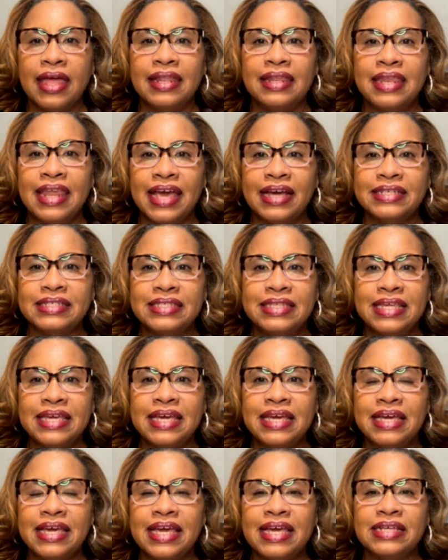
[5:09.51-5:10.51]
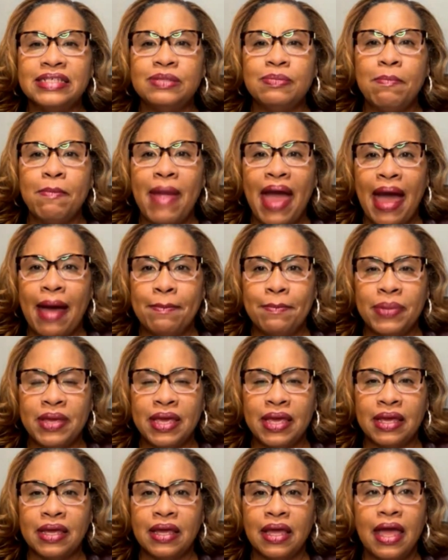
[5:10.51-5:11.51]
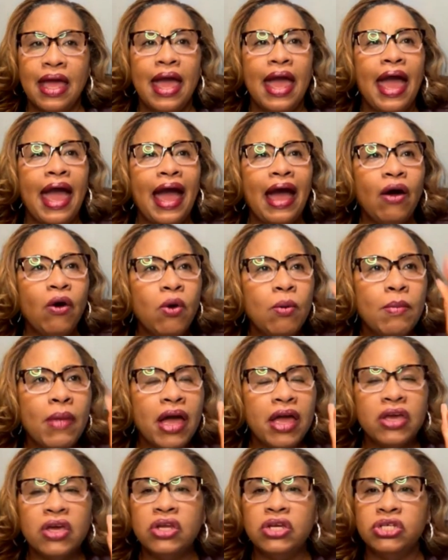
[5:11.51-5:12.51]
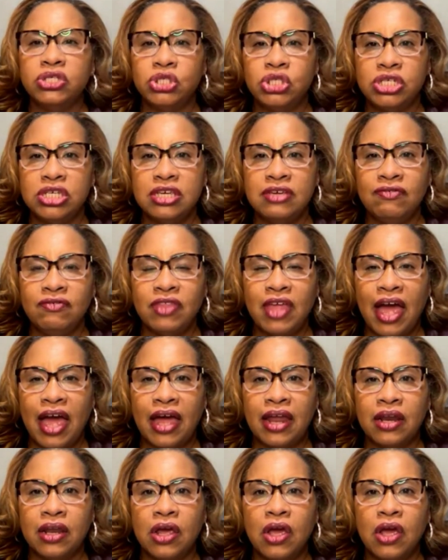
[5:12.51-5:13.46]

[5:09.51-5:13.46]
Next thing is mapping. How am I going to achieve that?